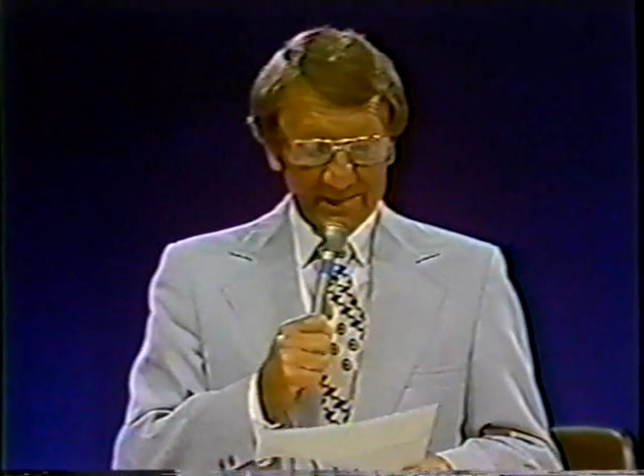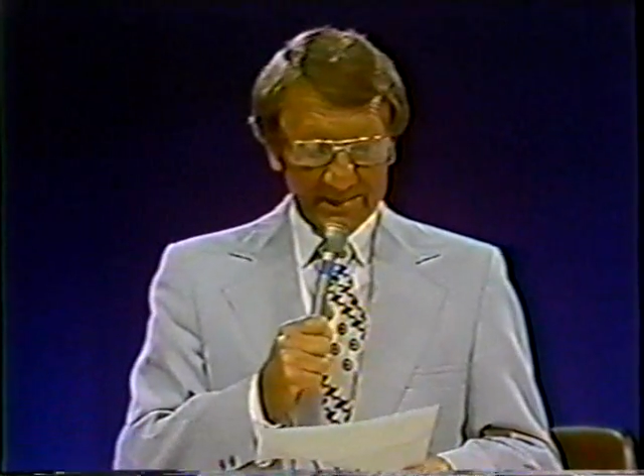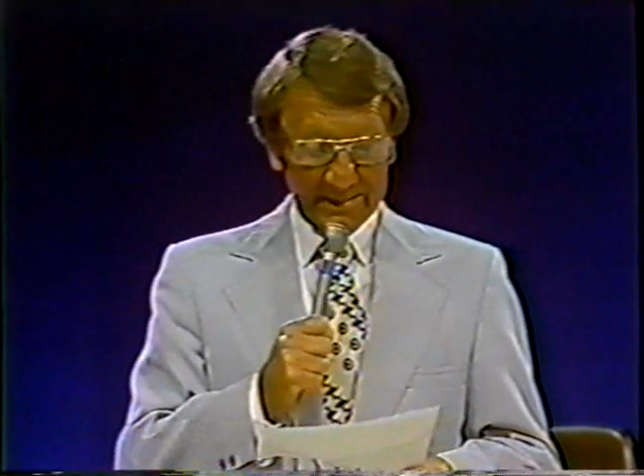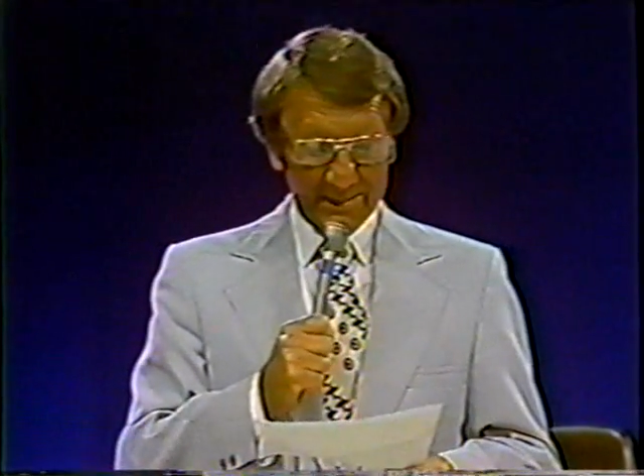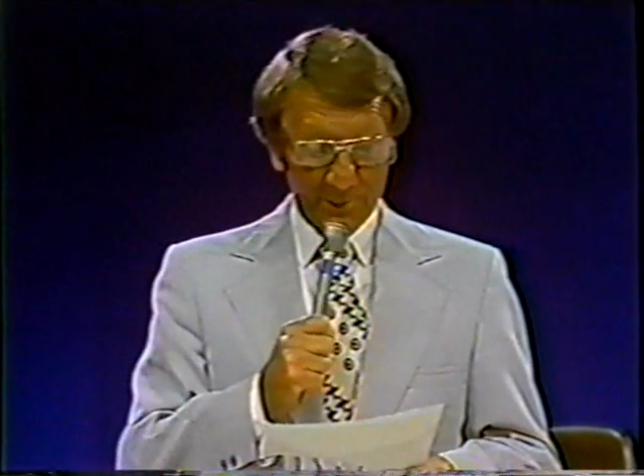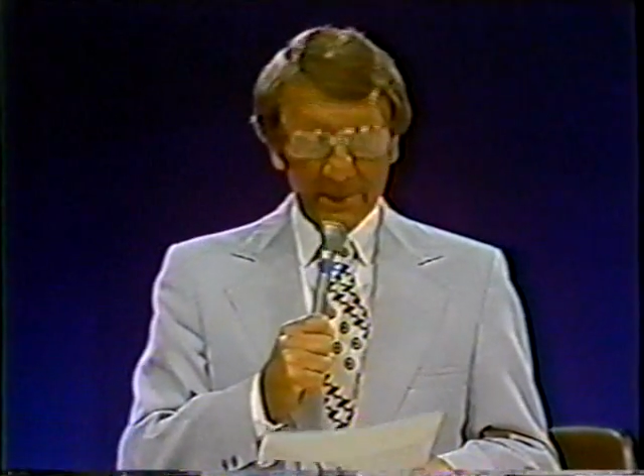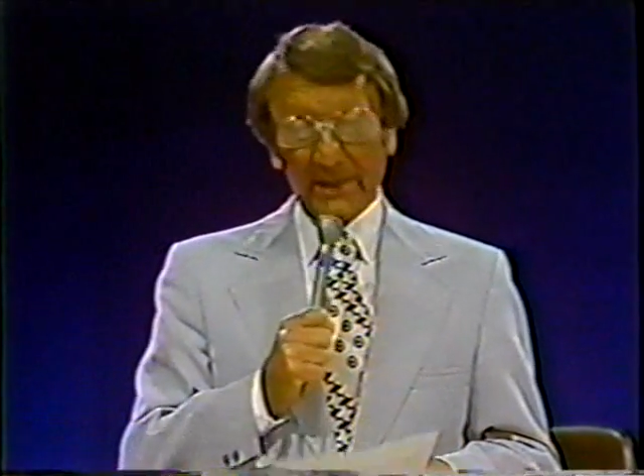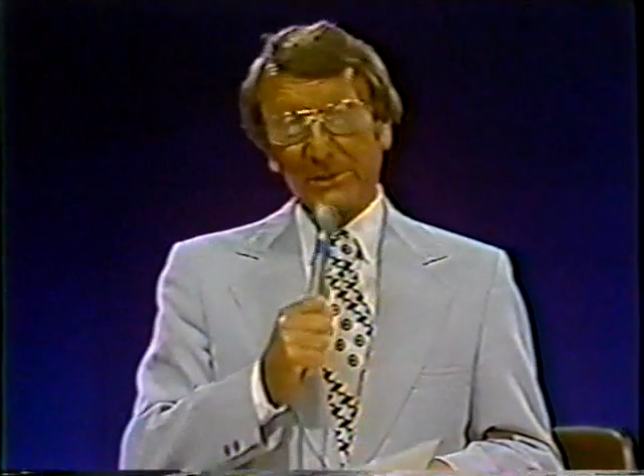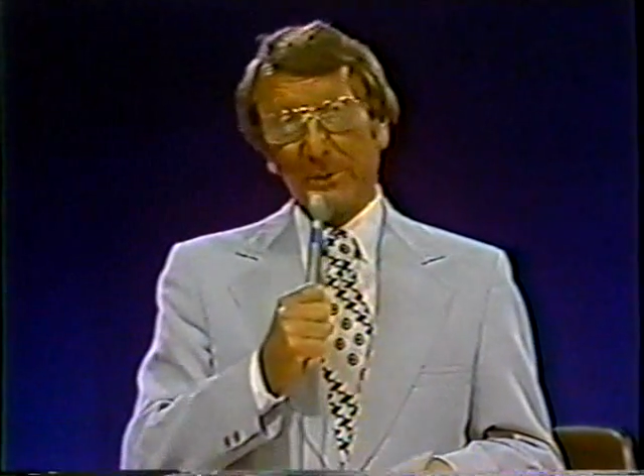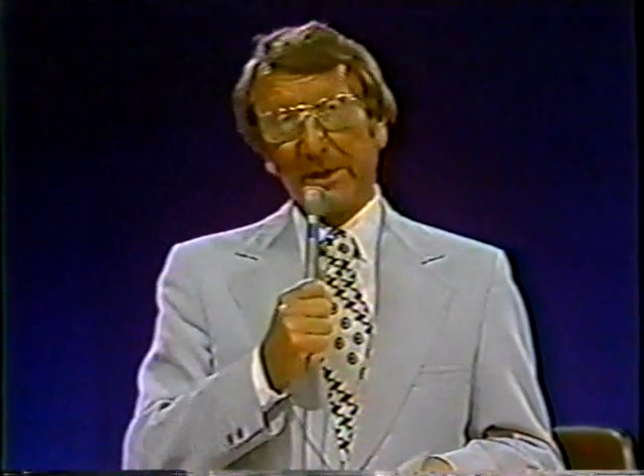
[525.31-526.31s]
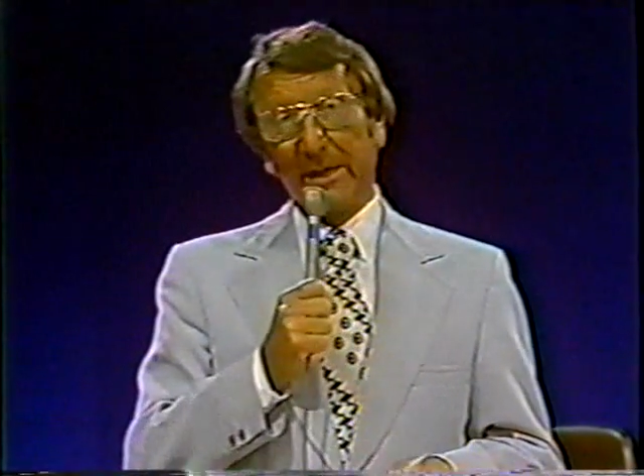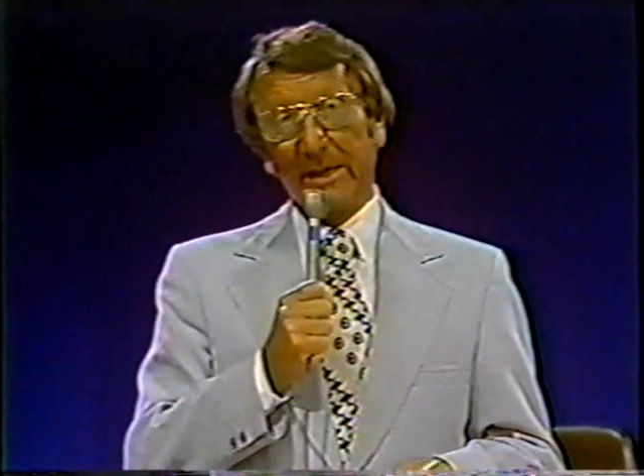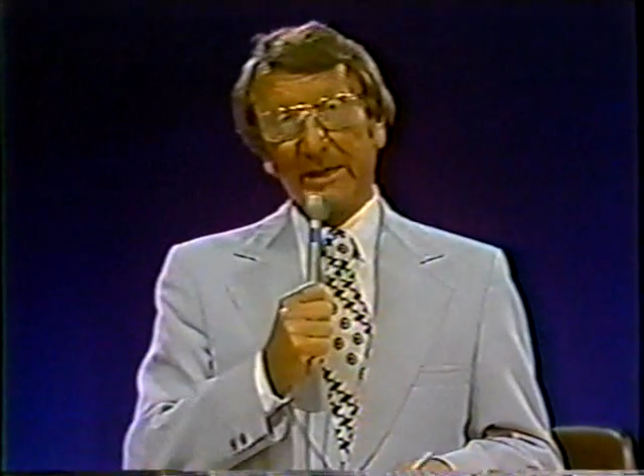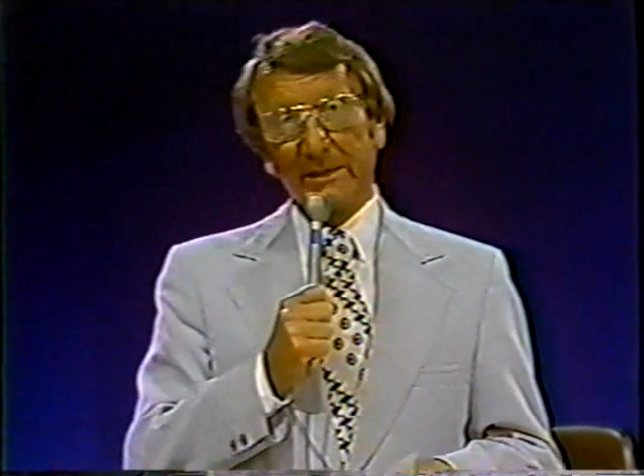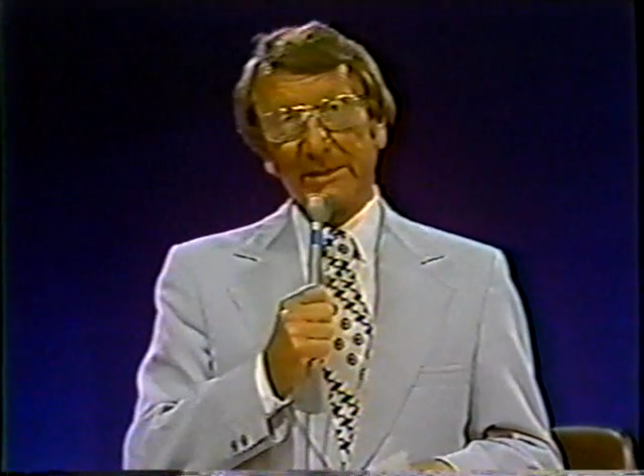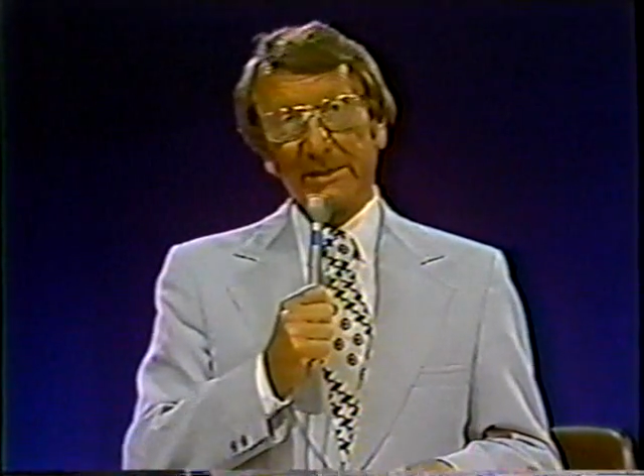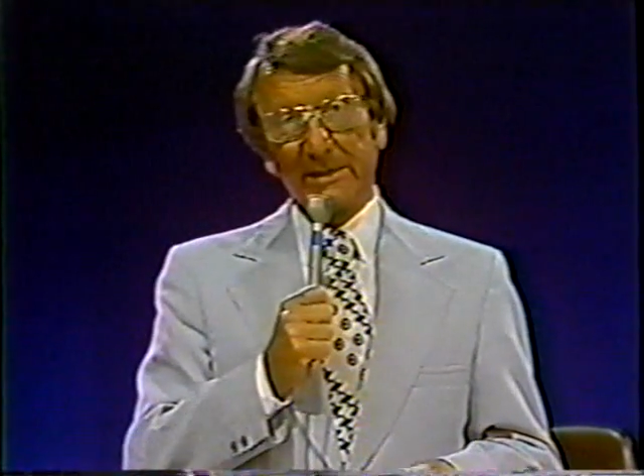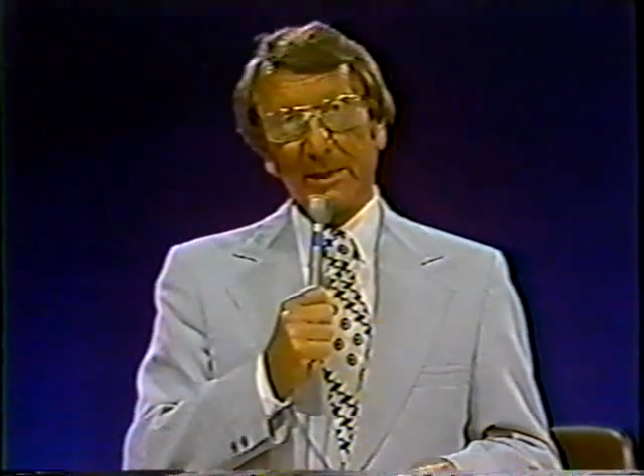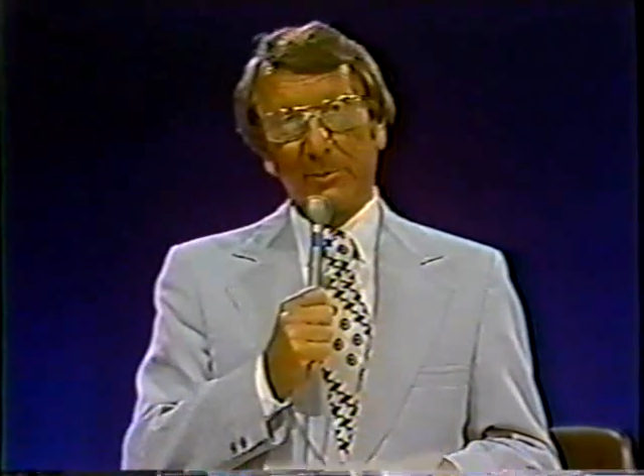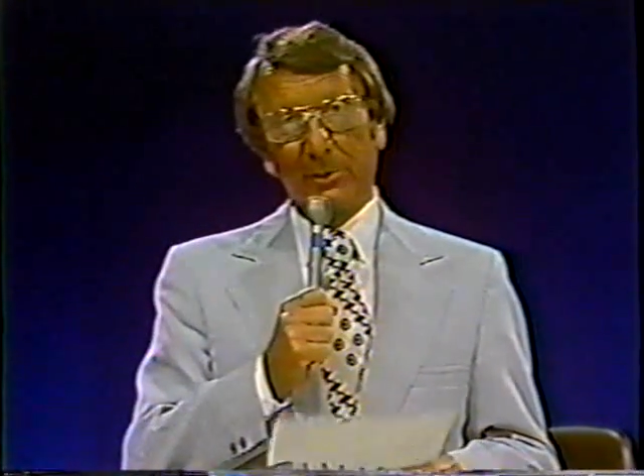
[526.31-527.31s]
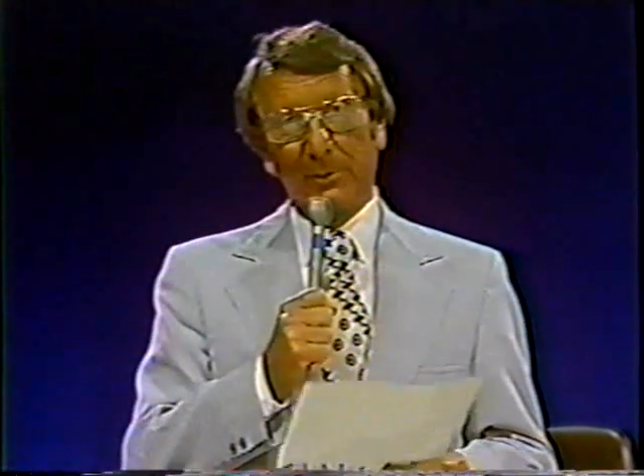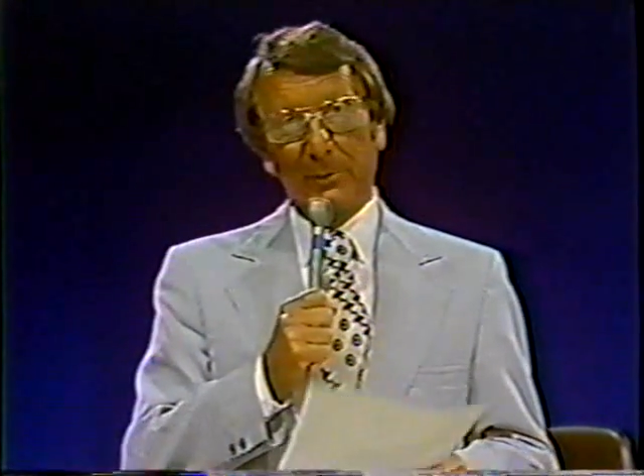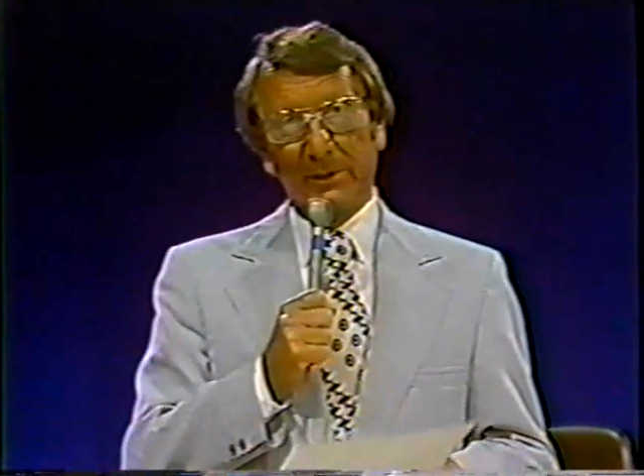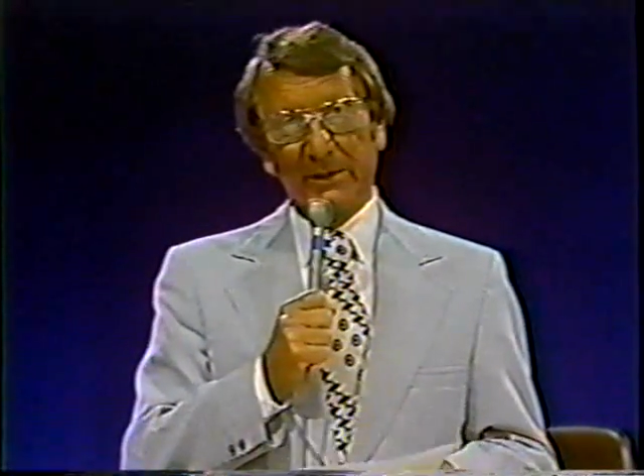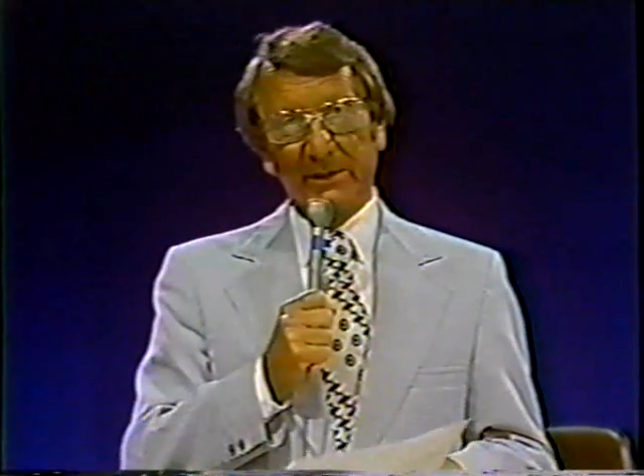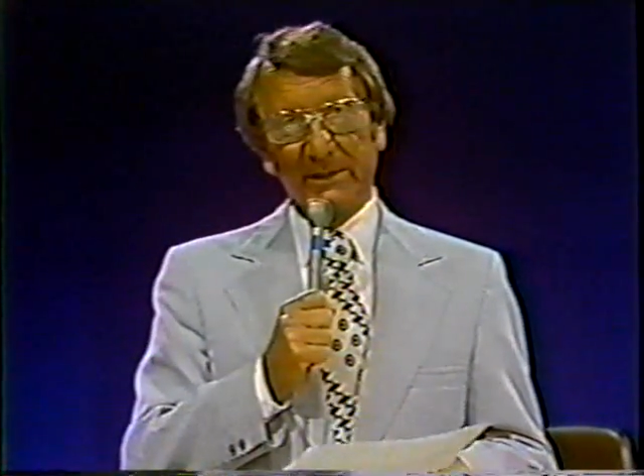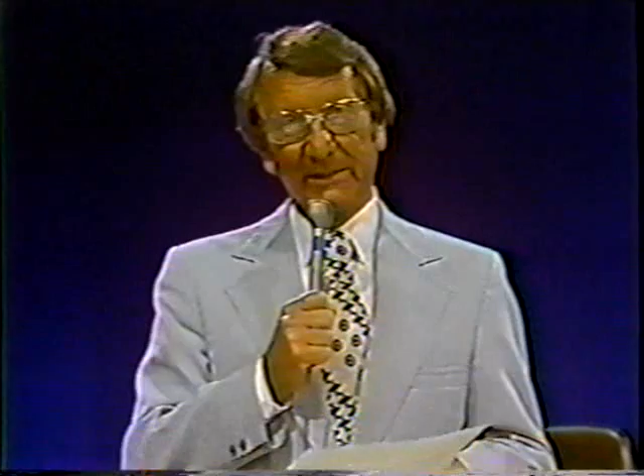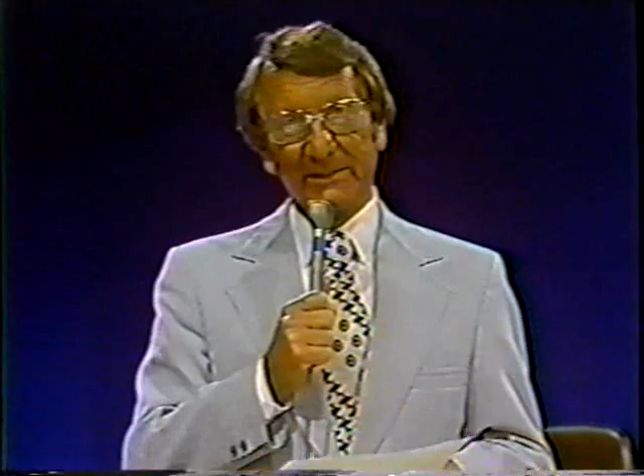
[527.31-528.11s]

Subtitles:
well, that's the way he is. He's able to